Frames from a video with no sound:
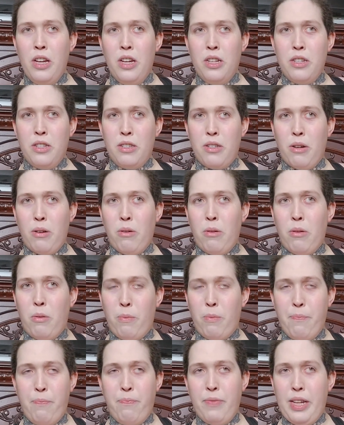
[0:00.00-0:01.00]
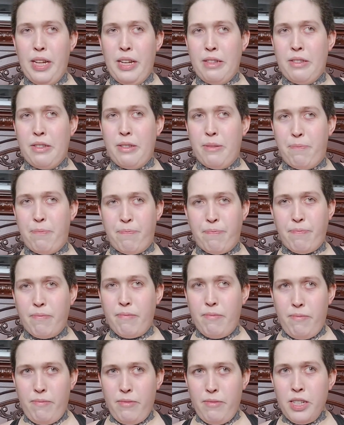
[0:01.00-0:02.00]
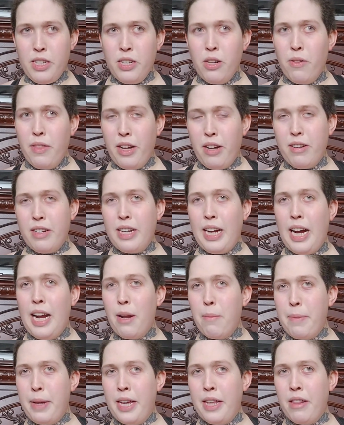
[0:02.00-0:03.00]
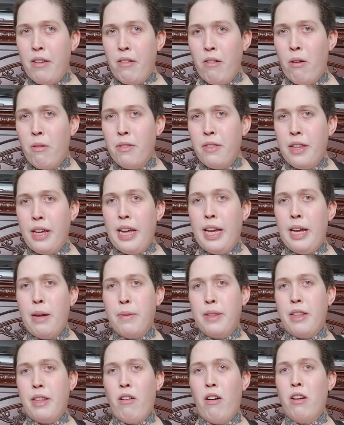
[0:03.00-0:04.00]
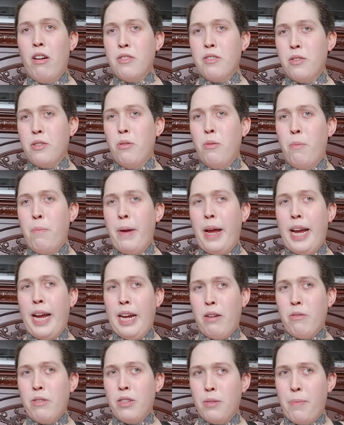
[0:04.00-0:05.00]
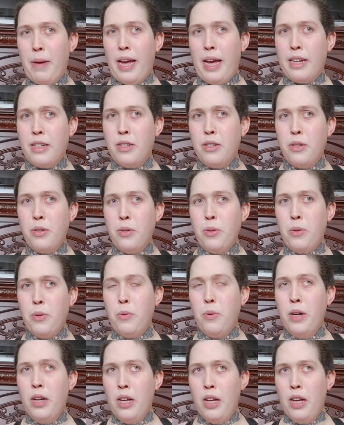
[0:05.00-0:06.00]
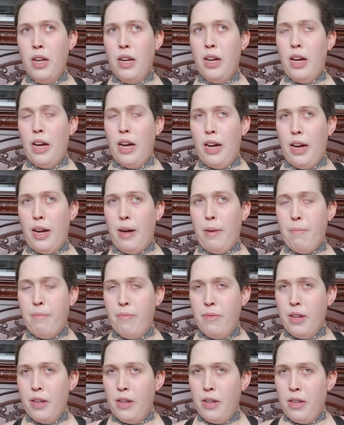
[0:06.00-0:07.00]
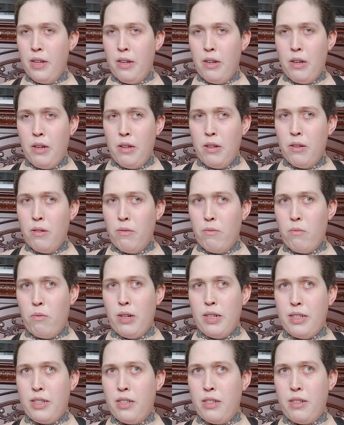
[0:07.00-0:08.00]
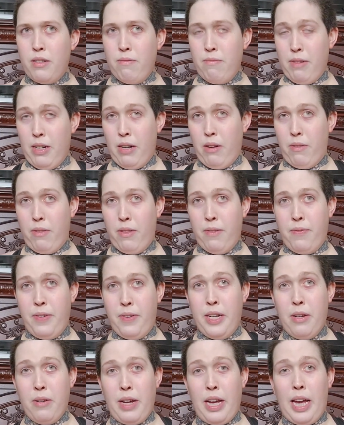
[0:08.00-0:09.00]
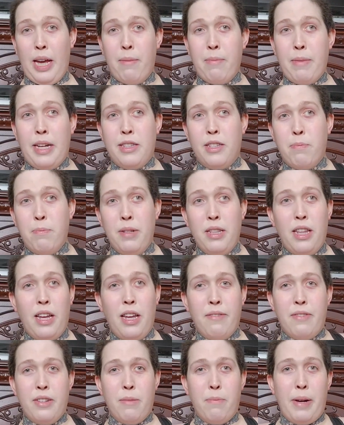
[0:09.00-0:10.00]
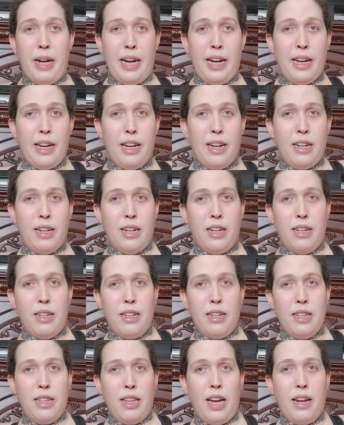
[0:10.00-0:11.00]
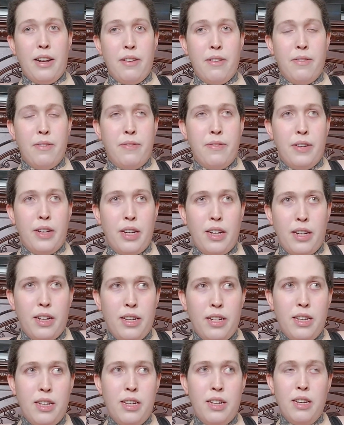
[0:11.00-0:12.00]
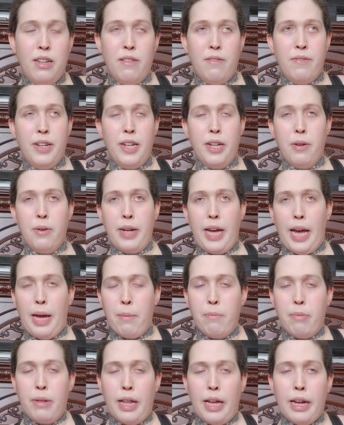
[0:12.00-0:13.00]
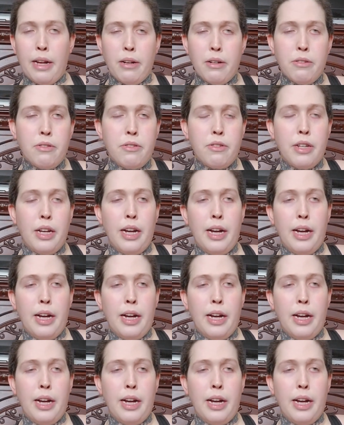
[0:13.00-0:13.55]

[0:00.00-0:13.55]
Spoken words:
so it's they're kind of being their own thing, but they're also paying respect to um, what the video game that's beloved by a lot of video game players,